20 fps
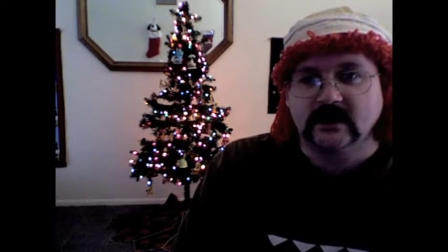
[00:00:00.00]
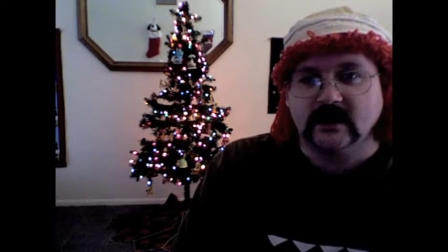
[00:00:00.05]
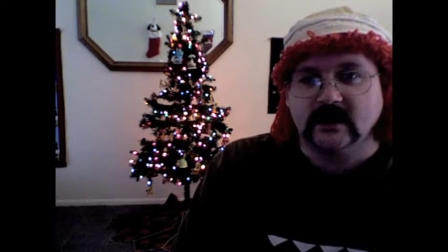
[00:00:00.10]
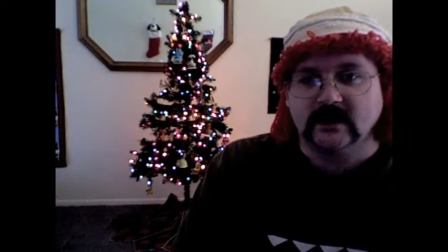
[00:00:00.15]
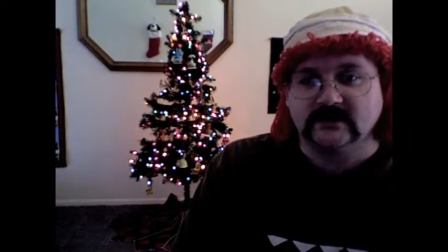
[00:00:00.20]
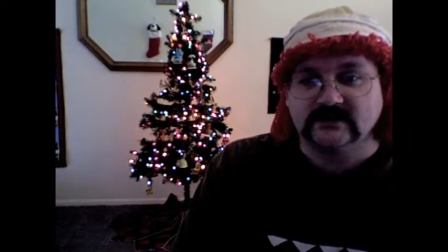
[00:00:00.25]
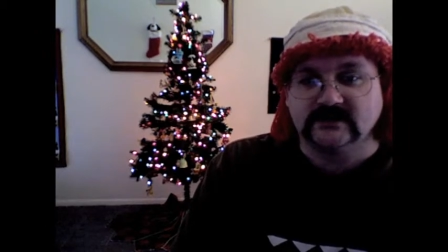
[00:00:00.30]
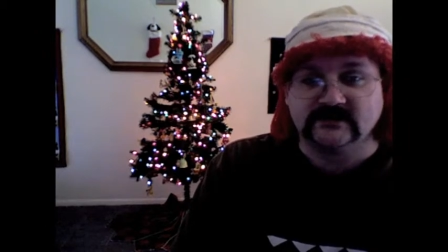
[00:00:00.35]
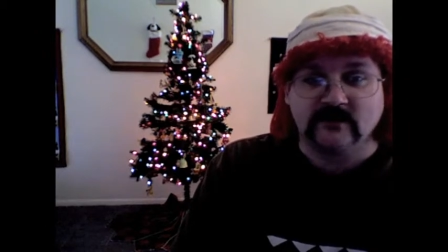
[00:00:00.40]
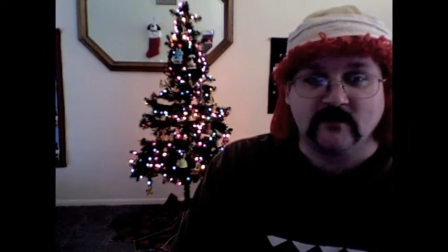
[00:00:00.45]

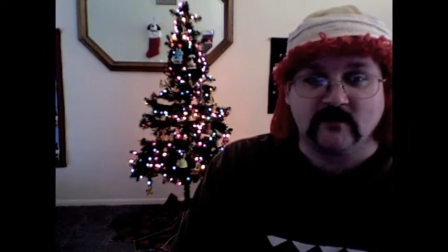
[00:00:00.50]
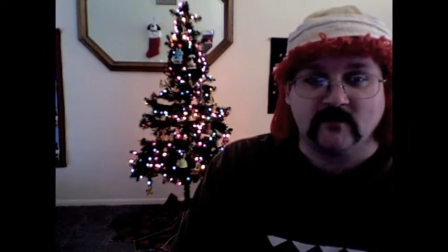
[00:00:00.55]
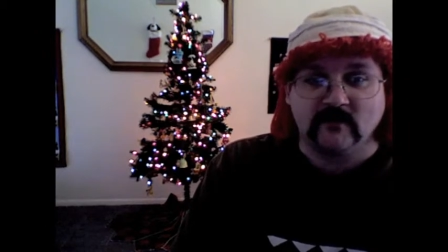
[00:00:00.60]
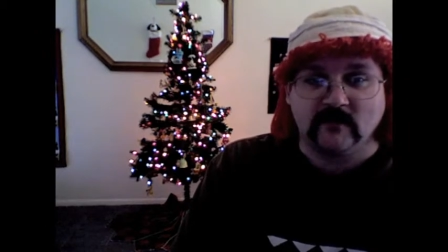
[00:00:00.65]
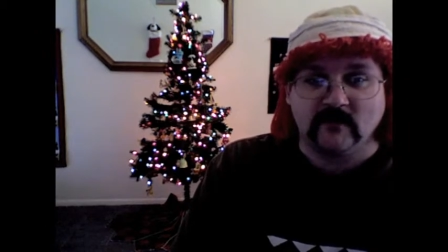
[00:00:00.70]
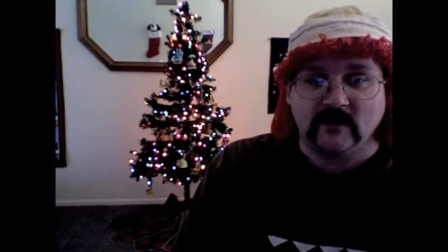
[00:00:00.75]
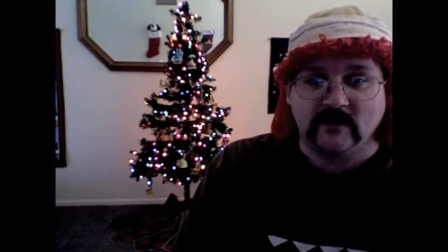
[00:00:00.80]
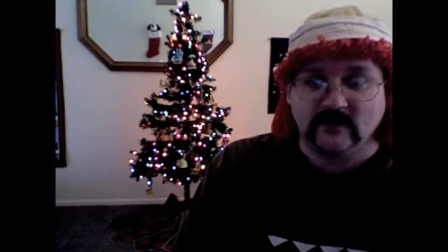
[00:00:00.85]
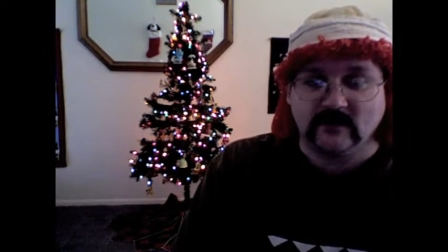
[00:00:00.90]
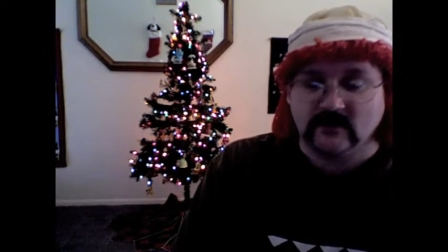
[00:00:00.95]

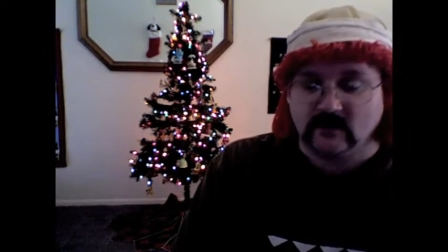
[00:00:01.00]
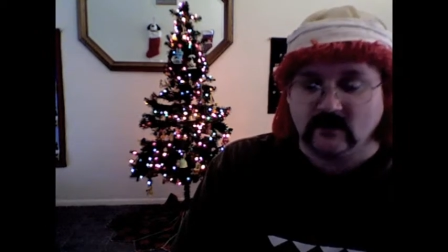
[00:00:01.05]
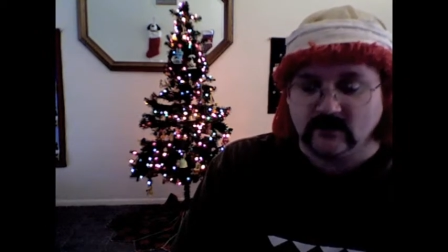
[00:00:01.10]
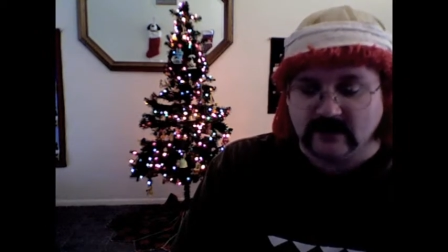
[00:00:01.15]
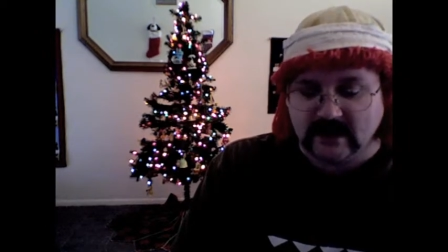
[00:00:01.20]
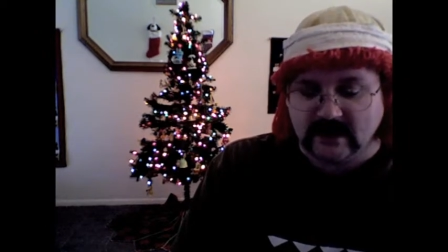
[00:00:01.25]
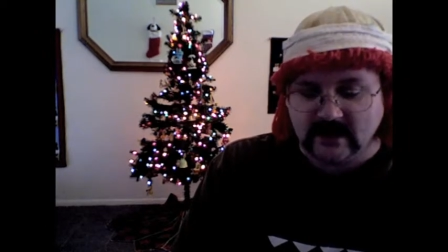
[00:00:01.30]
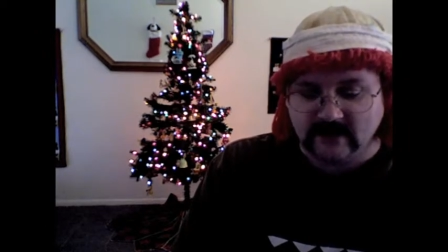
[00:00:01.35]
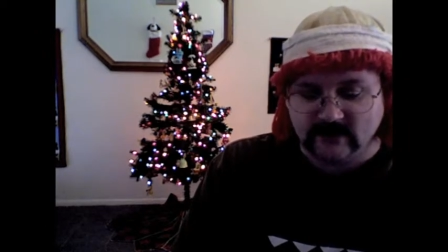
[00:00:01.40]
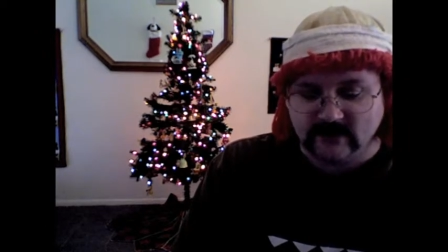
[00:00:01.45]
dismemberment and all
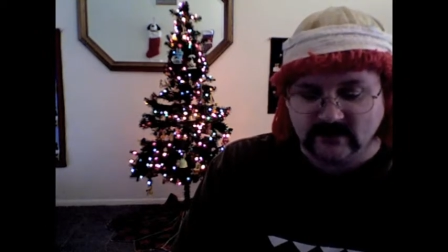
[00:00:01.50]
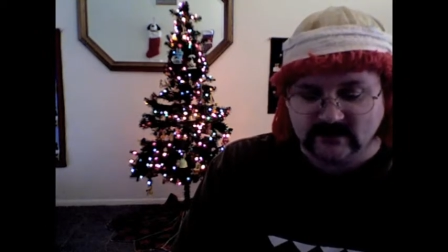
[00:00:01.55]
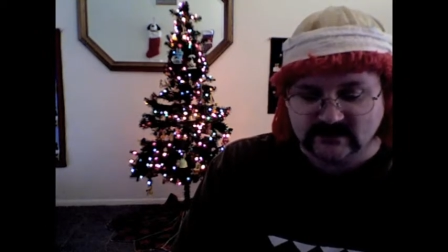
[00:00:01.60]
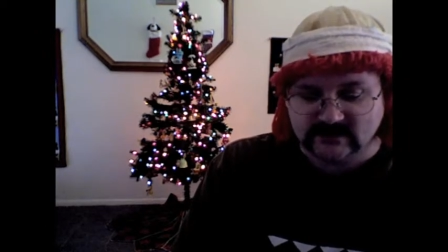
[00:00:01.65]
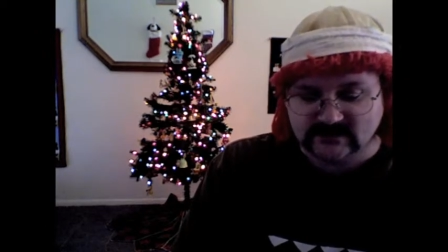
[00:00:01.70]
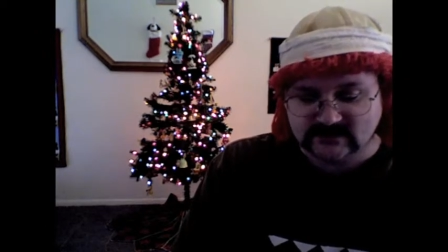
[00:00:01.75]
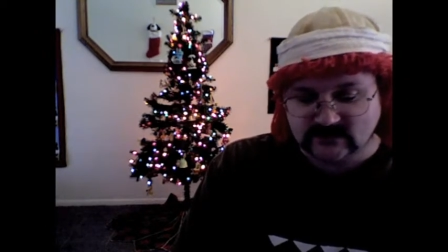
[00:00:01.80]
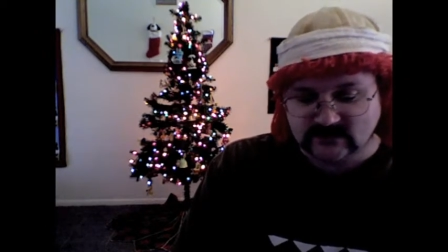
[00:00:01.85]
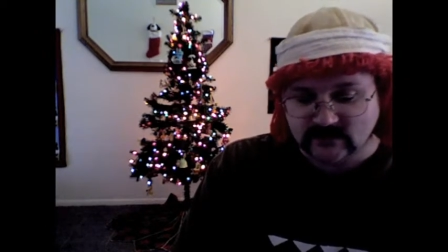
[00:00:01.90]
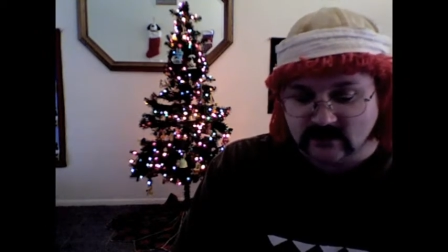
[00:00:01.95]
that, because
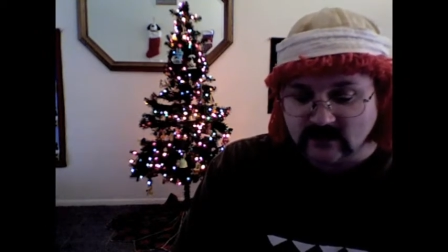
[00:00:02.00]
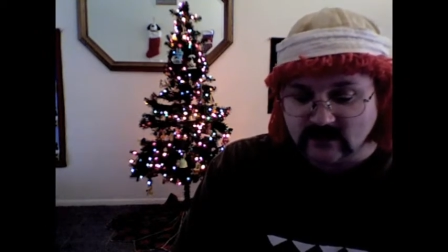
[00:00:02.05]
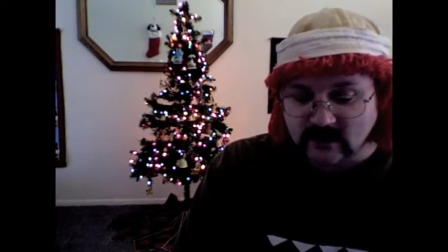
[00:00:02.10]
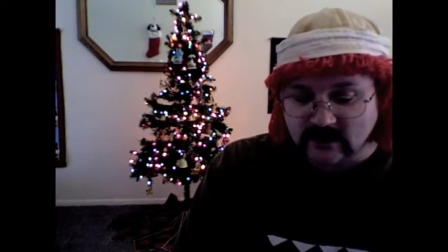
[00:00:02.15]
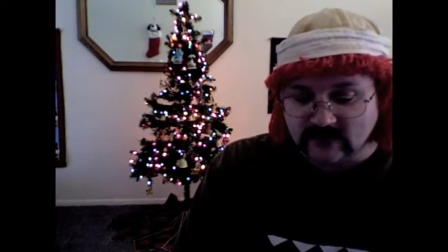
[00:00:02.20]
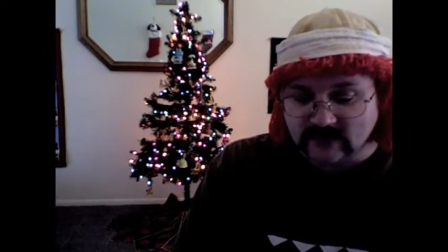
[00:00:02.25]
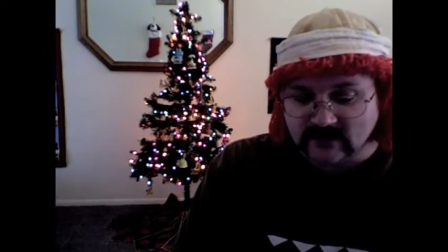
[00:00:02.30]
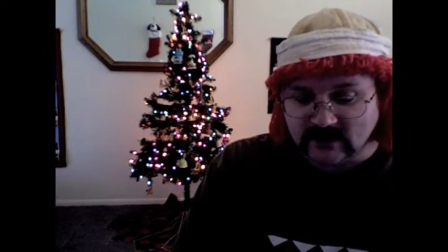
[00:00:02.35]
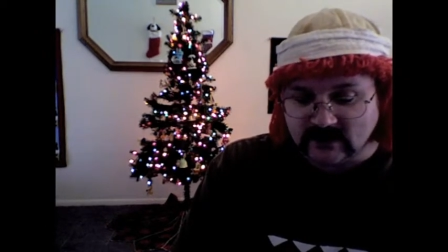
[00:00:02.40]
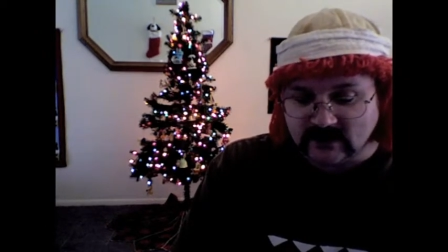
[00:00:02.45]
there's gonna be a lot of
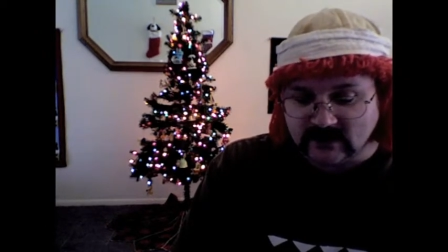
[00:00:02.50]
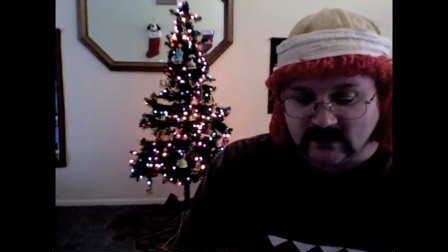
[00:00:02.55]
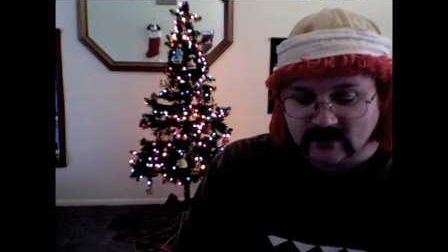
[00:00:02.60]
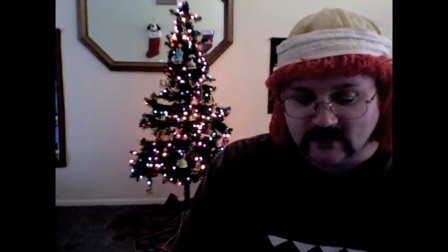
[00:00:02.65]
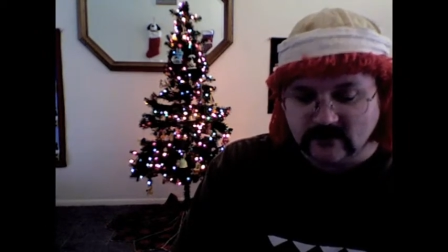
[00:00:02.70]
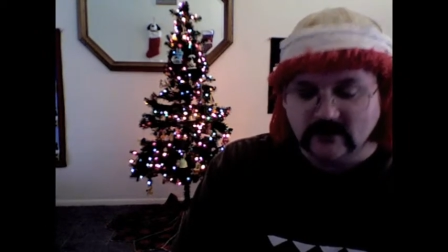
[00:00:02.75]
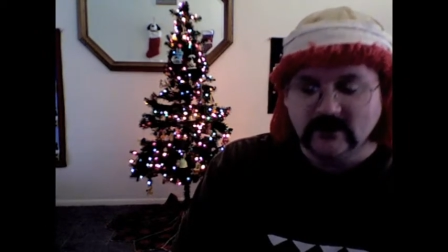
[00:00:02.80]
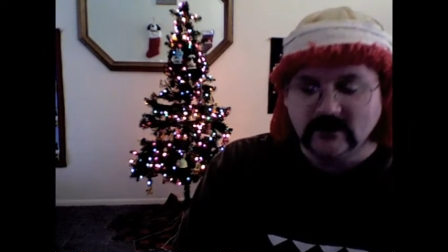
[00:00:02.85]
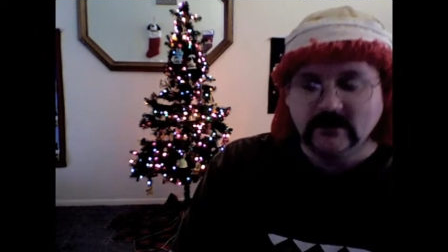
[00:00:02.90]
it in there,